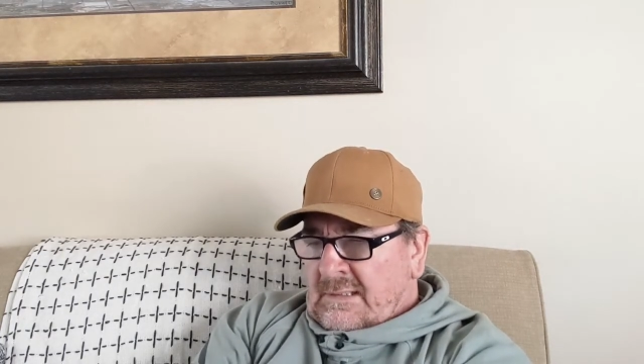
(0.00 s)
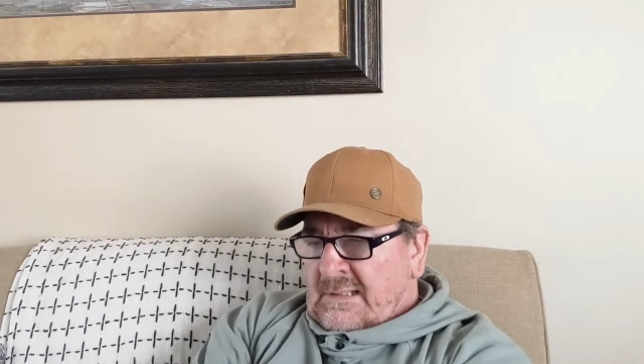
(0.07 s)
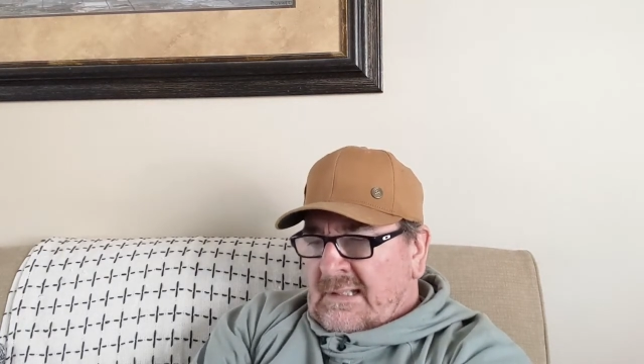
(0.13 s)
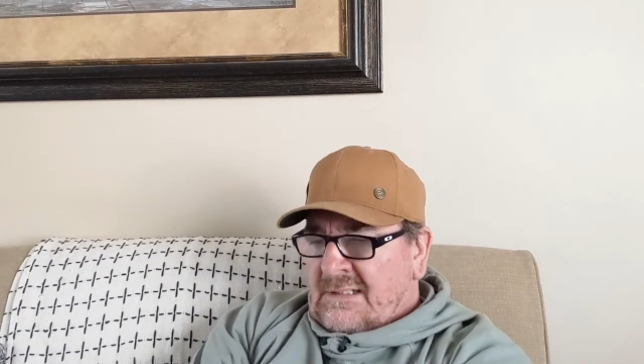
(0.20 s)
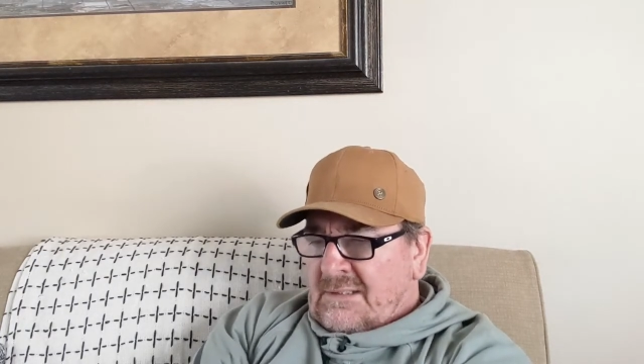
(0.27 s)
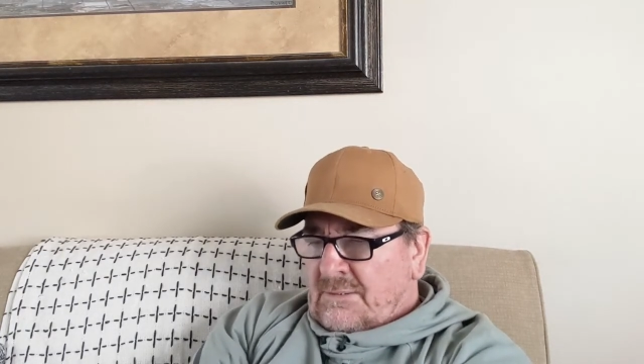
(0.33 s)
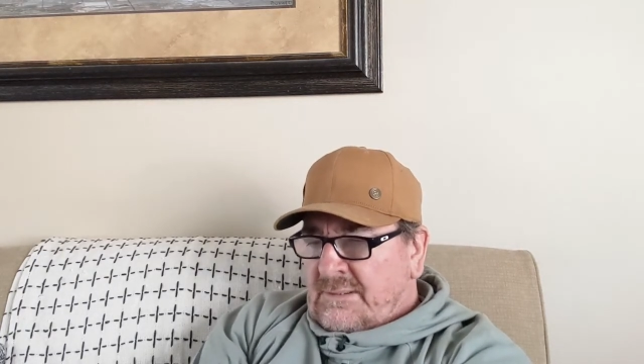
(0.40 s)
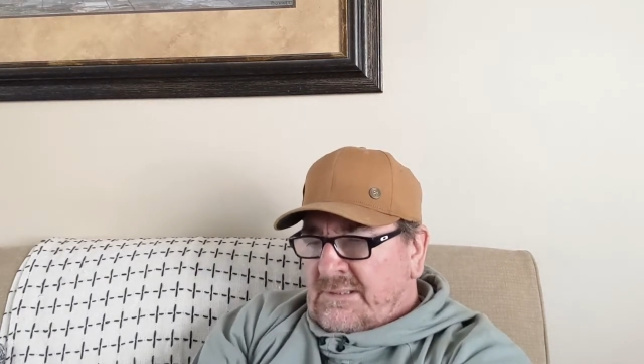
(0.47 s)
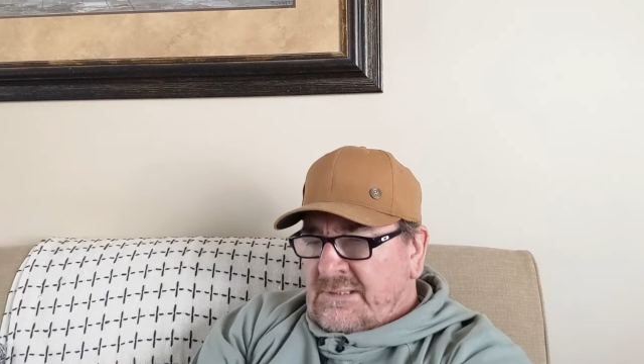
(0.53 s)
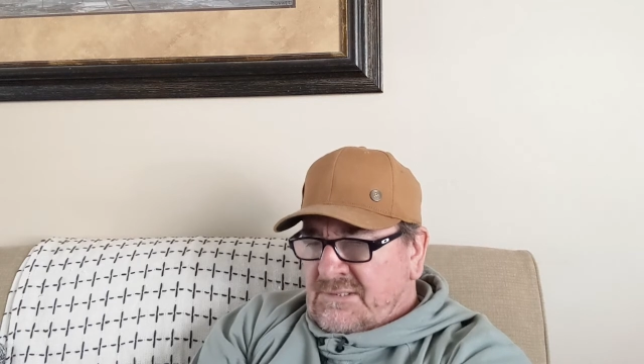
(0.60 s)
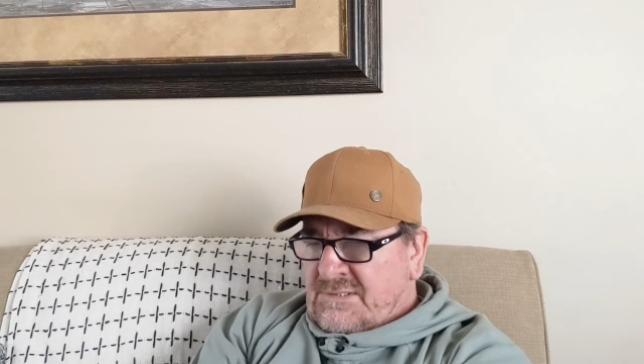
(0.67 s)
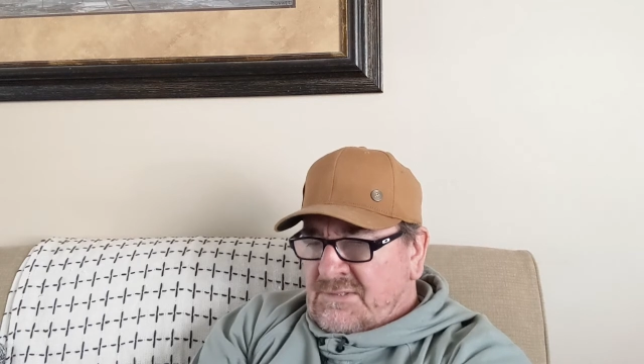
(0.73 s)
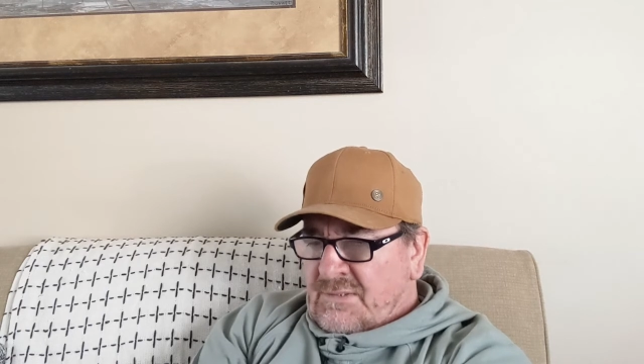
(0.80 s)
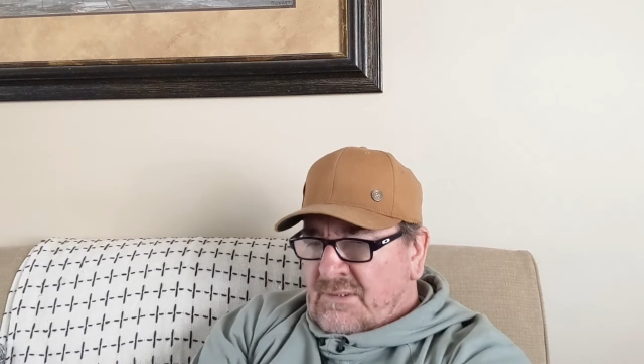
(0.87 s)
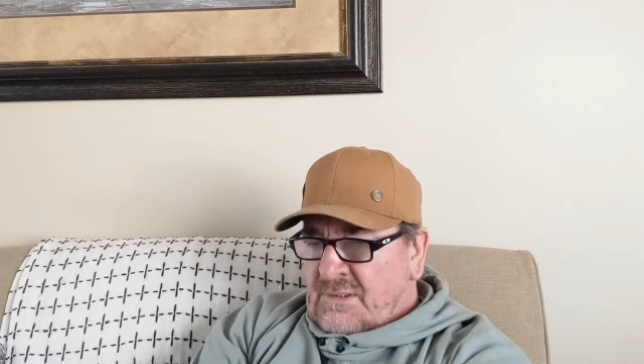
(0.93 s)
The
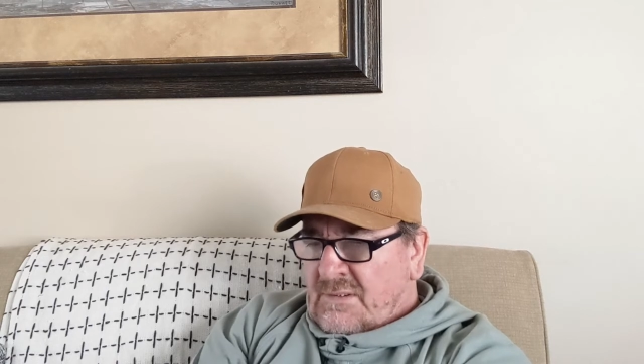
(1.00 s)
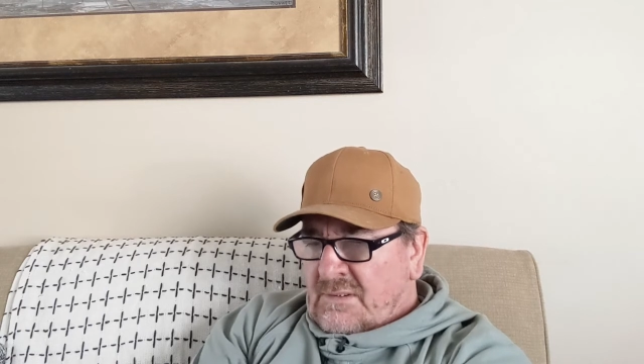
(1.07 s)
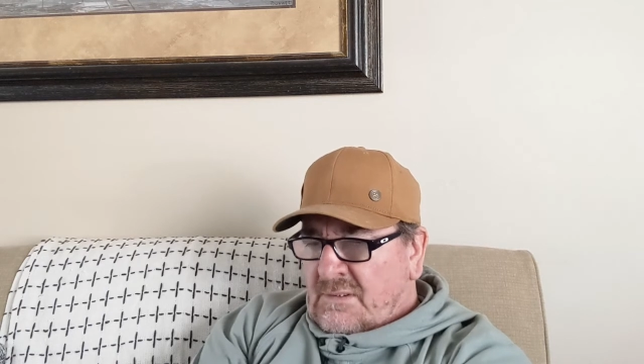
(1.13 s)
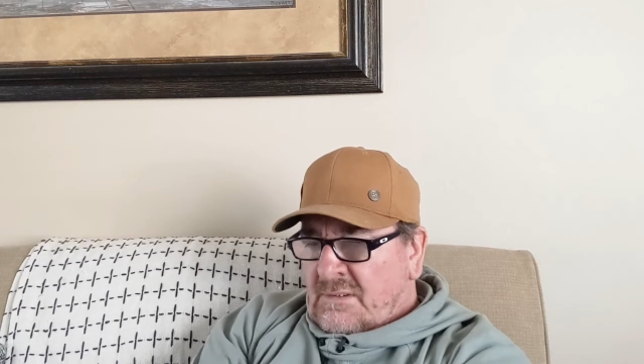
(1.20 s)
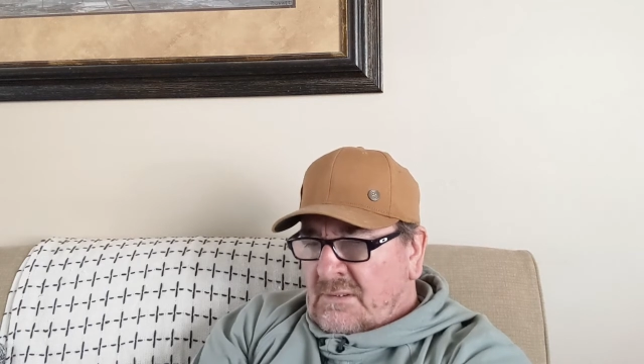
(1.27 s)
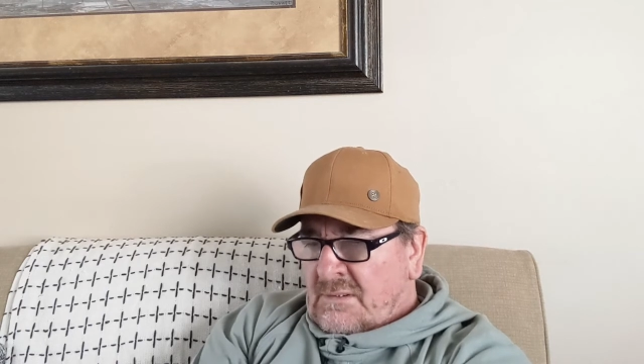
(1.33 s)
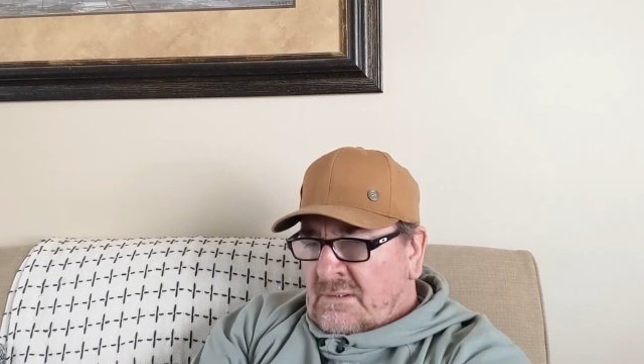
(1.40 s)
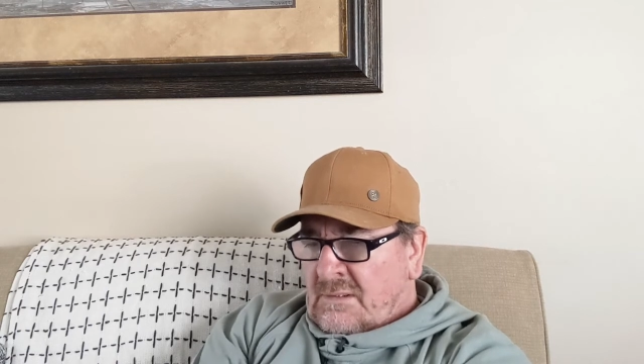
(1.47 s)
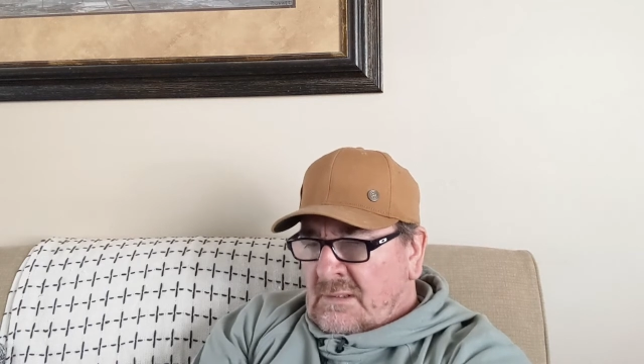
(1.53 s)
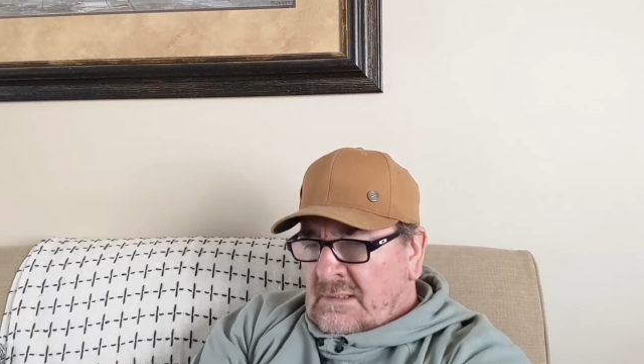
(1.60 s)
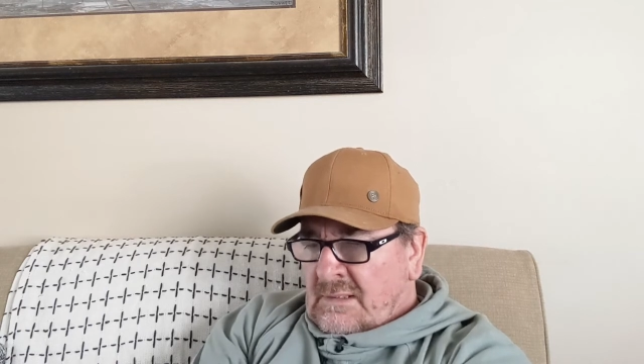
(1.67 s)
Halloween draw